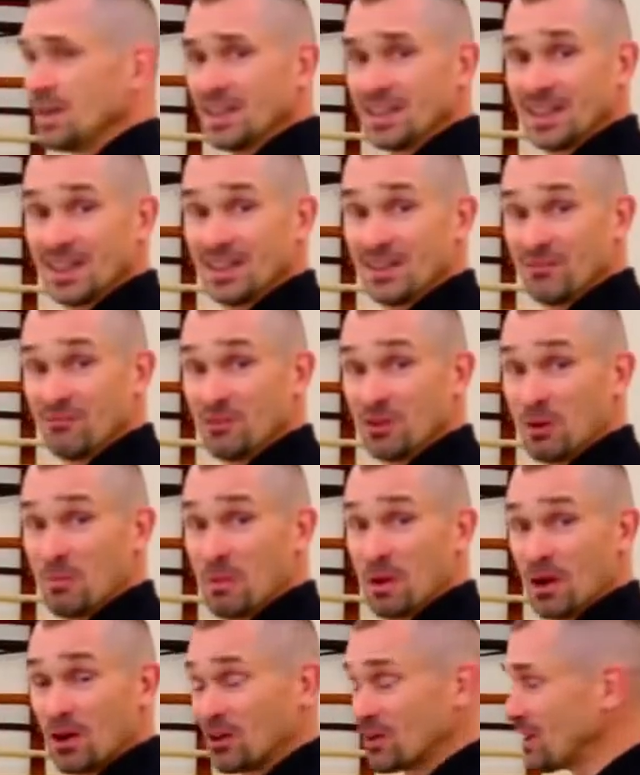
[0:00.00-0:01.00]
Again, the feet are
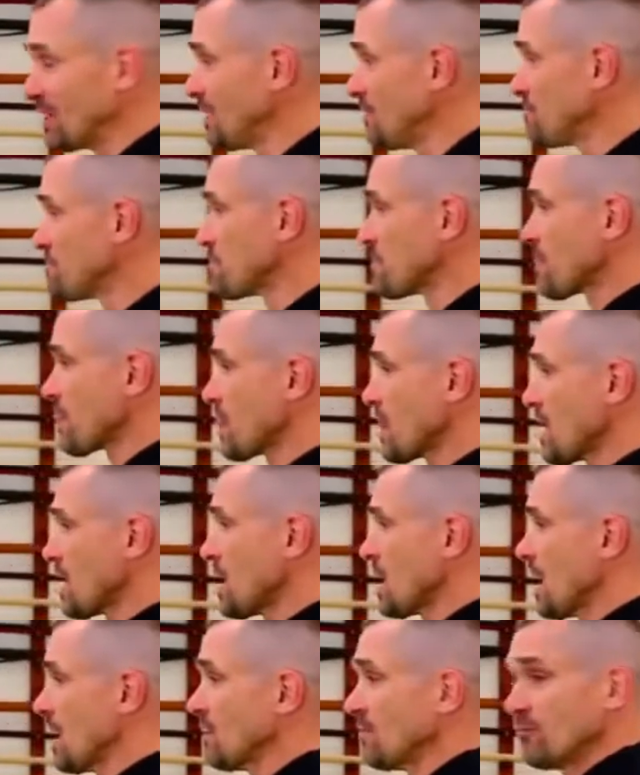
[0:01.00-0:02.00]
parallel,
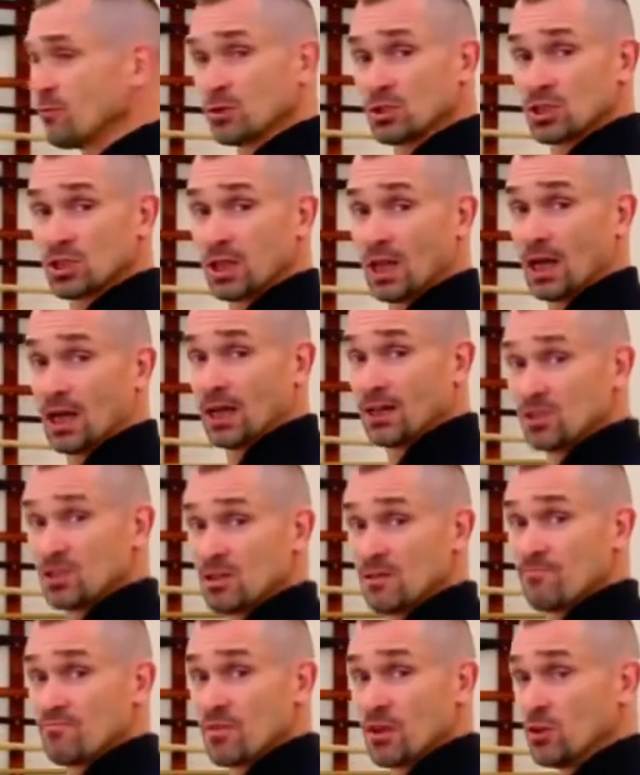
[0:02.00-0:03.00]
and the foot slides,
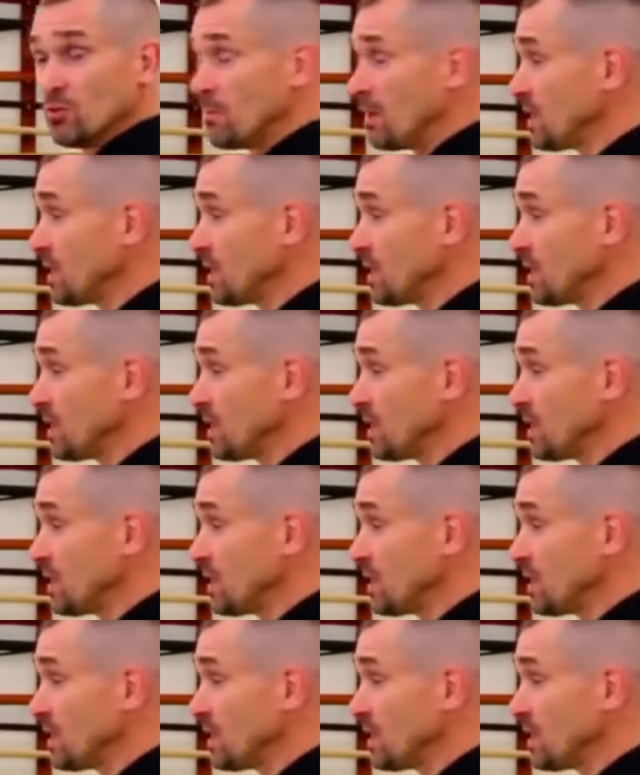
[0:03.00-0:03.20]
and you